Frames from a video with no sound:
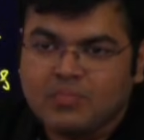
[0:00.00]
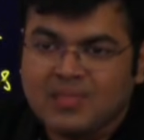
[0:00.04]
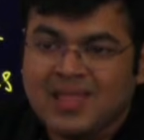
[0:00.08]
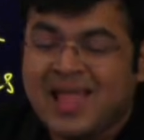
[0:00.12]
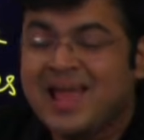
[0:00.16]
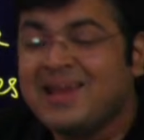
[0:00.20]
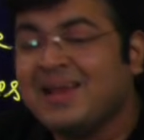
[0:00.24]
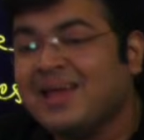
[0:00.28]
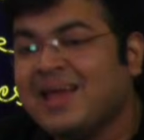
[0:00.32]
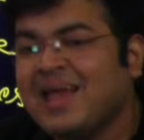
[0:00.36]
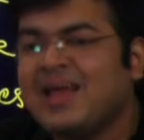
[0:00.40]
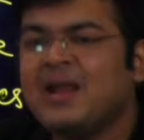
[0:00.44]

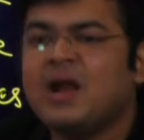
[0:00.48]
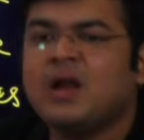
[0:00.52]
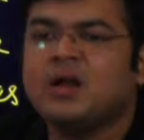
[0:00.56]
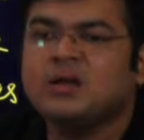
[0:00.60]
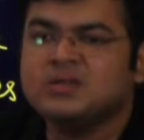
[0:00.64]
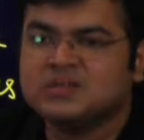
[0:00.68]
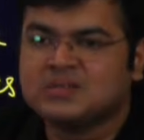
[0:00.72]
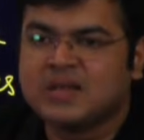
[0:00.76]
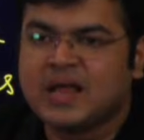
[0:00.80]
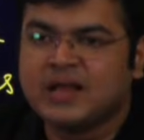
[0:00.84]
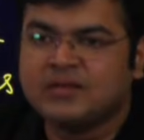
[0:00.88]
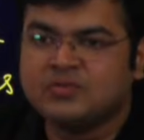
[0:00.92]
And again,
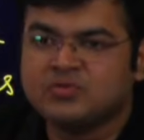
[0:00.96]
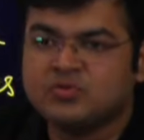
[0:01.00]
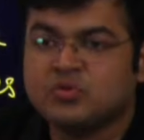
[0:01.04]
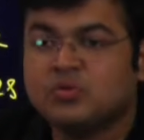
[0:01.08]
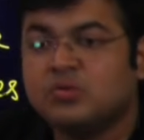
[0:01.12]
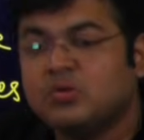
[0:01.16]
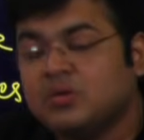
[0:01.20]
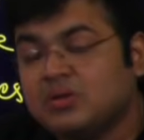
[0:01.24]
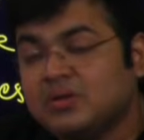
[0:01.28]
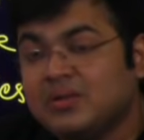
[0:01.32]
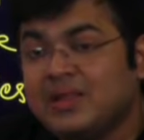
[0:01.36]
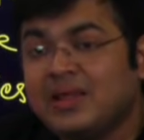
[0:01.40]
understand. So
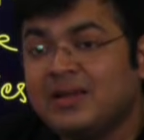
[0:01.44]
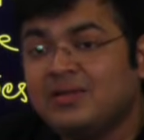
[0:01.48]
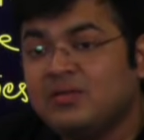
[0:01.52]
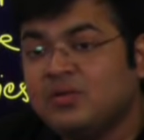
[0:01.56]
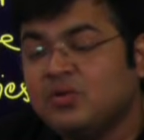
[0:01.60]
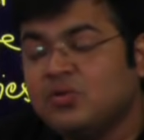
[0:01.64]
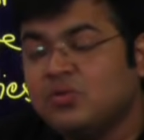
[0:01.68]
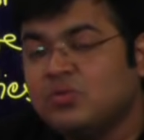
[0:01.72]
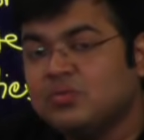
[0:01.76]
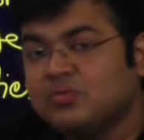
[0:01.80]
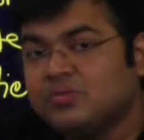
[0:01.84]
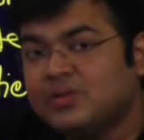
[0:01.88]
then,
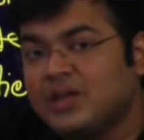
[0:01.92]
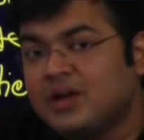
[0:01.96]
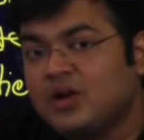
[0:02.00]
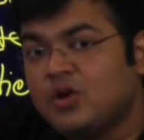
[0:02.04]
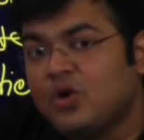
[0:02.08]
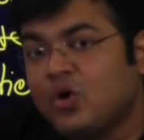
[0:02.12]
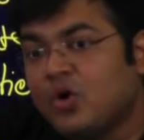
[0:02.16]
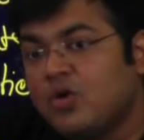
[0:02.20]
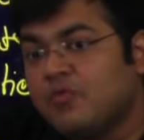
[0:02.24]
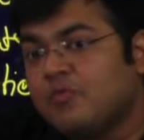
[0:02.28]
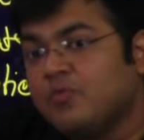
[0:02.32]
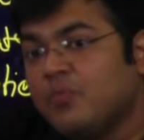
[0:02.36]
there are a
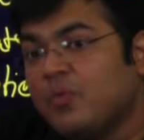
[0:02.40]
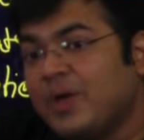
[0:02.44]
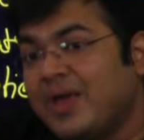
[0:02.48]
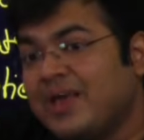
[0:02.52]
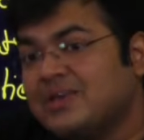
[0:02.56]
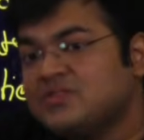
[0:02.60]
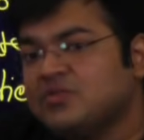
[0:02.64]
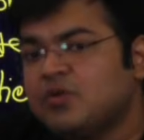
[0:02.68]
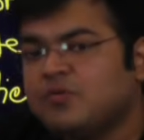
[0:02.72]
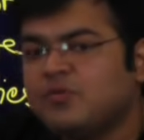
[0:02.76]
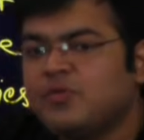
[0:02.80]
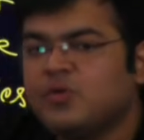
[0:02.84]
lot of
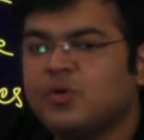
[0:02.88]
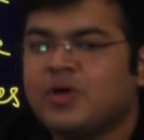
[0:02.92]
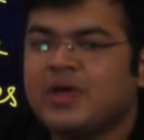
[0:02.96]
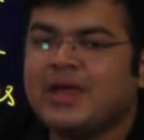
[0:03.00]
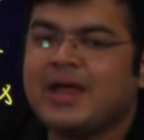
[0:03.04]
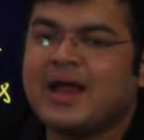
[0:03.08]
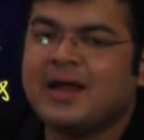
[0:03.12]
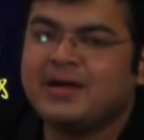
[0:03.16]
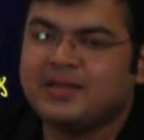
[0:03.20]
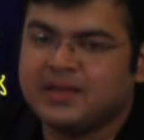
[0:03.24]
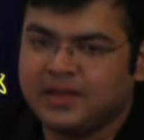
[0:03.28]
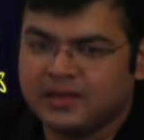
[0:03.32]
ways of
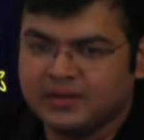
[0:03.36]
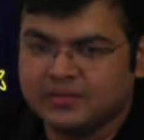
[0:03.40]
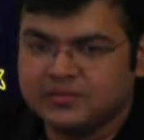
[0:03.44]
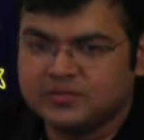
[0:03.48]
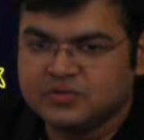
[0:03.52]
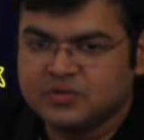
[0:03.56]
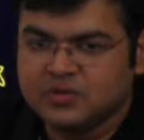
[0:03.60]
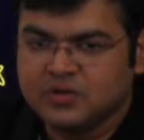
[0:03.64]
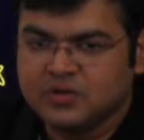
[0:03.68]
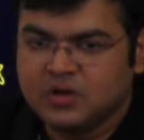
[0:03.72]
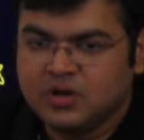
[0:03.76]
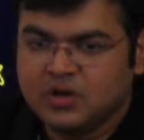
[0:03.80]
looking at
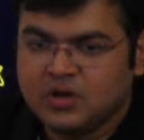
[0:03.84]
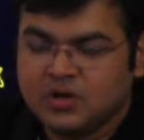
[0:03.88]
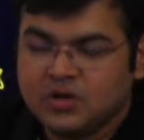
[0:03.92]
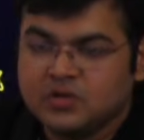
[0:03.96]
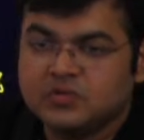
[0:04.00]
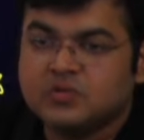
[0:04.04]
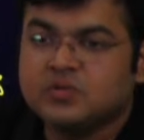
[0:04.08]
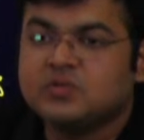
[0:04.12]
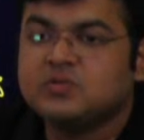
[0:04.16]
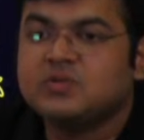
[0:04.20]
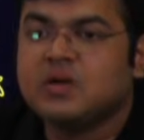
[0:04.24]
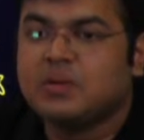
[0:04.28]
things.
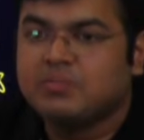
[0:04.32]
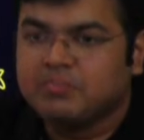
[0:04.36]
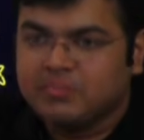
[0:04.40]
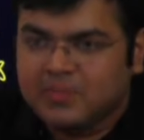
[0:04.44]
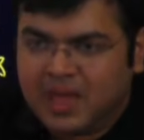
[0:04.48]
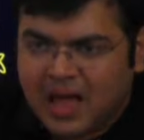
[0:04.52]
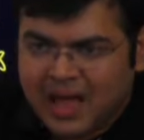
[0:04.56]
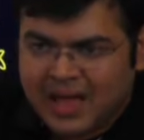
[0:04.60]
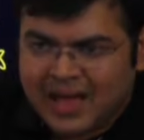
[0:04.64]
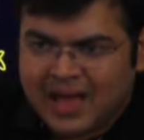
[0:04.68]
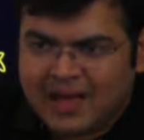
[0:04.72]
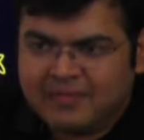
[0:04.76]
So
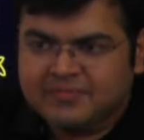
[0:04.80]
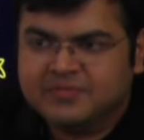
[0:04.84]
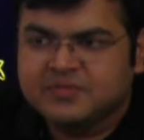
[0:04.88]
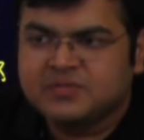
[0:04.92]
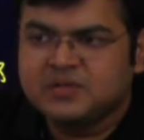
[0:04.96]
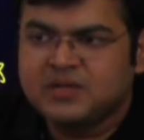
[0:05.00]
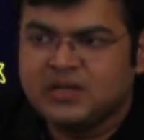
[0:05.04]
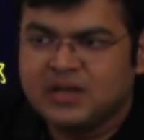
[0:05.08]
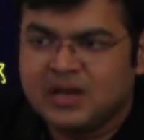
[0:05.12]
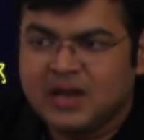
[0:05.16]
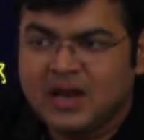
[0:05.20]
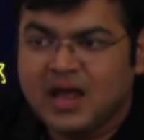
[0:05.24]
I have
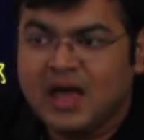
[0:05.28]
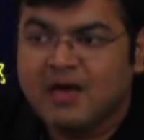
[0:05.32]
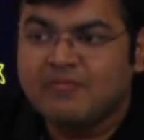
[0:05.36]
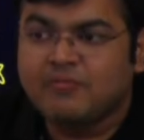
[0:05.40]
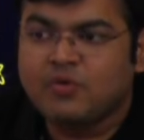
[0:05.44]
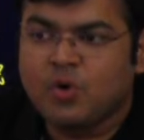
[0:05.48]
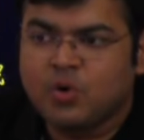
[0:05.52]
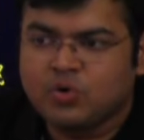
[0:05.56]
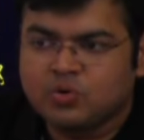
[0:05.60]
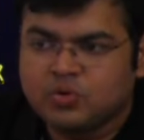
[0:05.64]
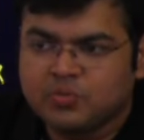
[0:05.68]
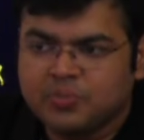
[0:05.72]
seen and I have
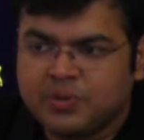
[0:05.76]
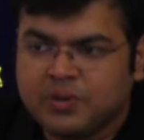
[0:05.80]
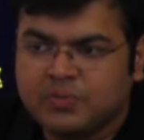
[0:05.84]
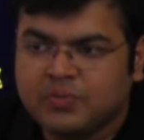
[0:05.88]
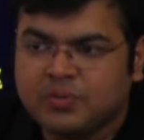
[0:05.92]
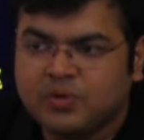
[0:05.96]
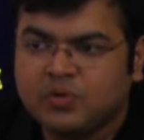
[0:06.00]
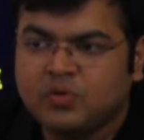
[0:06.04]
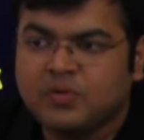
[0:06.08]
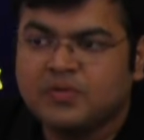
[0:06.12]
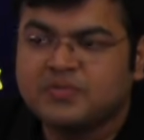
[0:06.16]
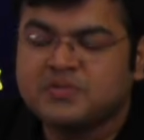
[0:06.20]
talked to
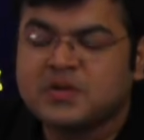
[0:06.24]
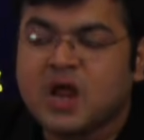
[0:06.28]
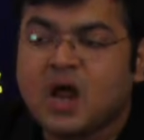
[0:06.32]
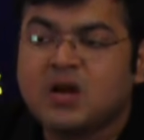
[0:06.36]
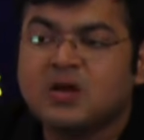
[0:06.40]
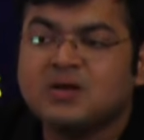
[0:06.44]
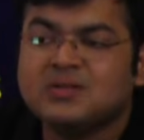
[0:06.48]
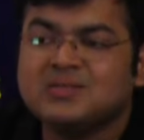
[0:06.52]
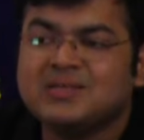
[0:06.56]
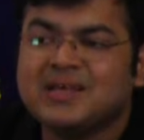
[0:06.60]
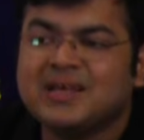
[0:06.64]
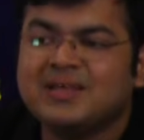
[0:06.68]
people who have
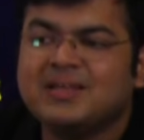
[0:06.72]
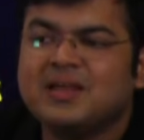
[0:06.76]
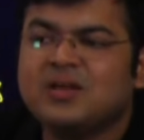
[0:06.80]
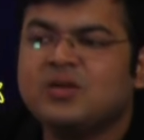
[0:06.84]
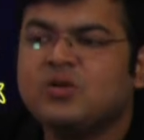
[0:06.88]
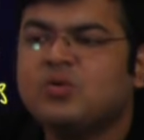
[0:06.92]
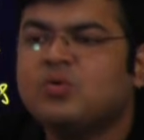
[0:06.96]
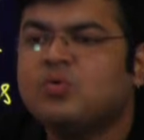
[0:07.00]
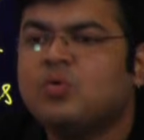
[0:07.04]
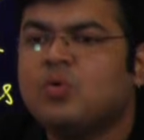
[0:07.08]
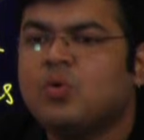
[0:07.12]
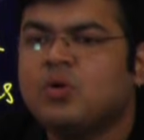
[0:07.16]
started saying that,
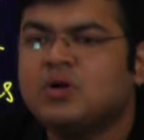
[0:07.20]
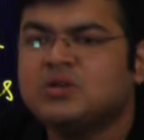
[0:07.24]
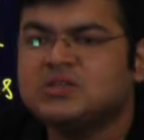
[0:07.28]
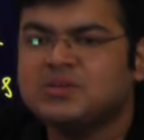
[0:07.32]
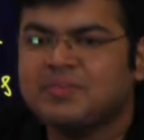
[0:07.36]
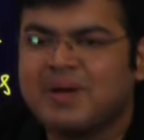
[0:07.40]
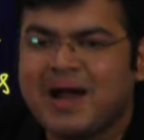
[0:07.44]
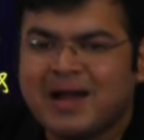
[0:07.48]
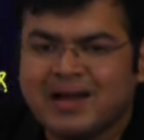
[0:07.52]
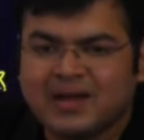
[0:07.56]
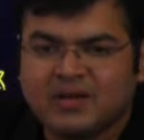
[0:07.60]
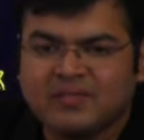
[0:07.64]
gold is a
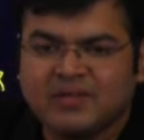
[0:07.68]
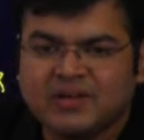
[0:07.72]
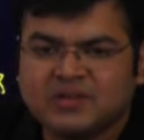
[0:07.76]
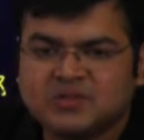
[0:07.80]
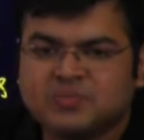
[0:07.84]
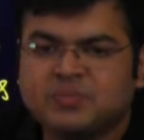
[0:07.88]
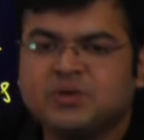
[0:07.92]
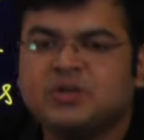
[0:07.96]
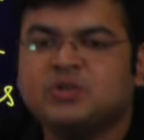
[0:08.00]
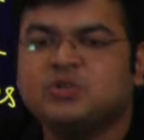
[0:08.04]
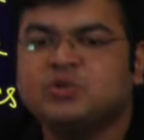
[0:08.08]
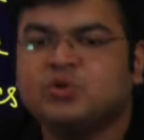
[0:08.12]
bad
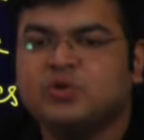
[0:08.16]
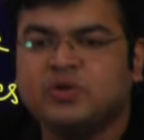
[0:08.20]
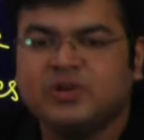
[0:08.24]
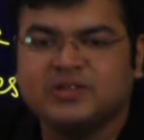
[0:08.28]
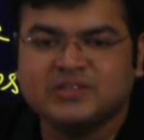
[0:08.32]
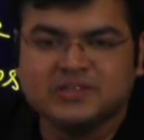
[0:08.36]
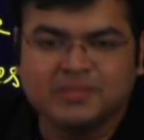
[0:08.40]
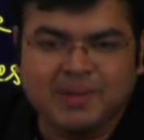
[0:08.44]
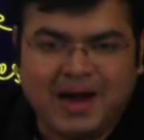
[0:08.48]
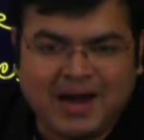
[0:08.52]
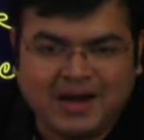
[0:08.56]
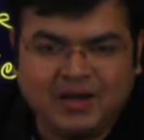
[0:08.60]
investment, jewelry
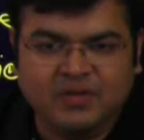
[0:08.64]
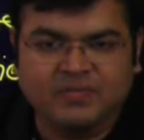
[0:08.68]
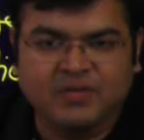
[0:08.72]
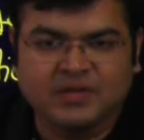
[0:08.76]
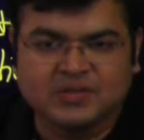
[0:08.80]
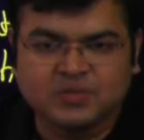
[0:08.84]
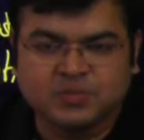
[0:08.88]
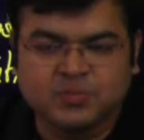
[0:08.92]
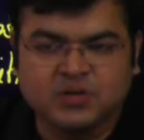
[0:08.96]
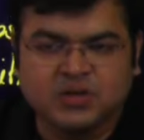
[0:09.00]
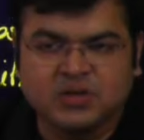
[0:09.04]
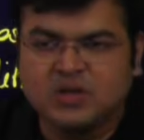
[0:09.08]
is a bad
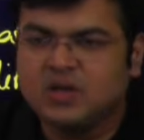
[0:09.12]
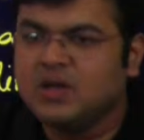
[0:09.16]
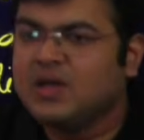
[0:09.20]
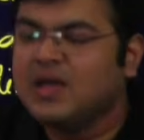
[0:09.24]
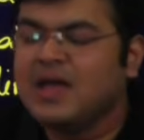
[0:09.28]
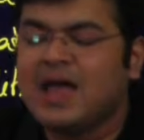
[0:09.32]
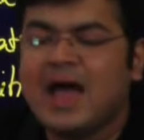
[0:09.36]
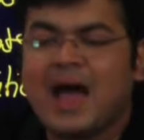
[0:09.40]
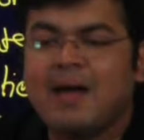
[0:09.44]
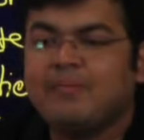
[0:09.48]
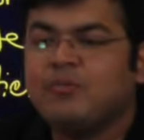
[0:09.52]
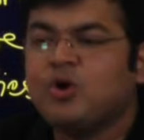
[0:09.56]
investment.
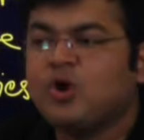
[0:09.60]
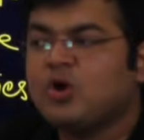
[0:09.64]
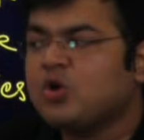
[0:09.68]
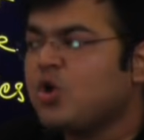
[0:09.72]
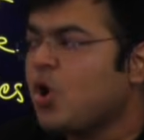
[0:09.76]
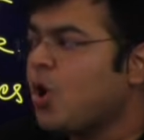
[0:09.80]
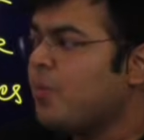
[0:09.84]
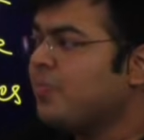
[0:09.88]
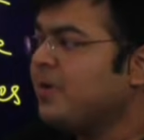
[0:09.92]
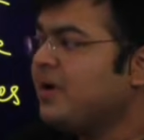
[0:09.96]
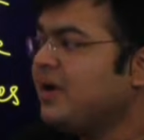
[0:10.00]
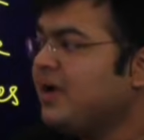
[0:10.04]
I'm not
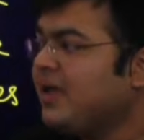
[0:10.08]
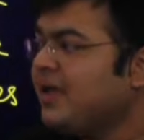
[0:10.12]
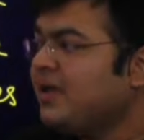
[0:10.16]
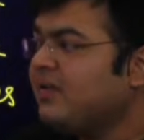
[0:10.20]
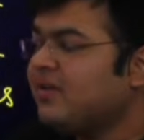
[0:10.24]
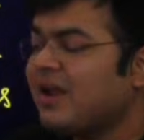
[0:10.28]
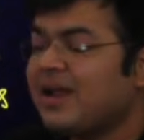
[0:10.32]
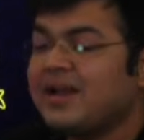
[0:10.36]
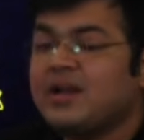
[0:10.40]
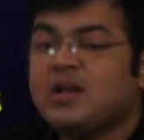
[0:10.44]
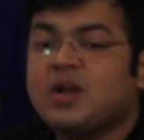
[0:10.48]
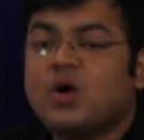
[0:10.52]
commenting
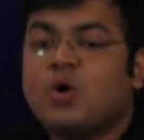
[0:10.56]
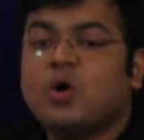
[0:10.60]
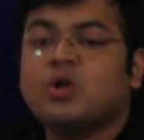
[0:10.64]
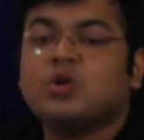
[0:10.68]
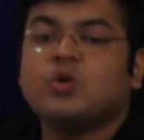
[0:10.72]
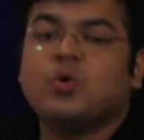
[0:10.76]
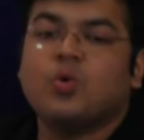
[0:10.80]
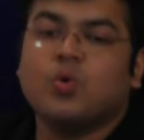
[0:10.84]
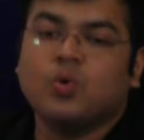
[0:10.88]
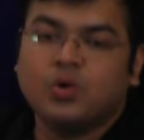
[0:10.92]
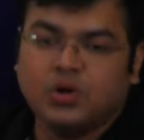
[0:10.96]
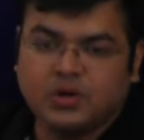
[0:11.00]
right now
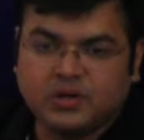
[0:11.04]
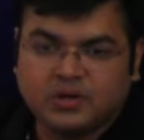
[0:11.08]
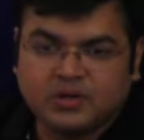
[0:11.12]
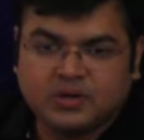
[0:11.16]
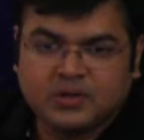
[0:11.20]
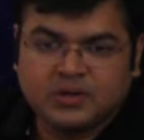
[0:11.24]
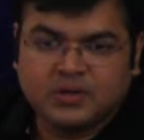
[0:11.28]
on gold.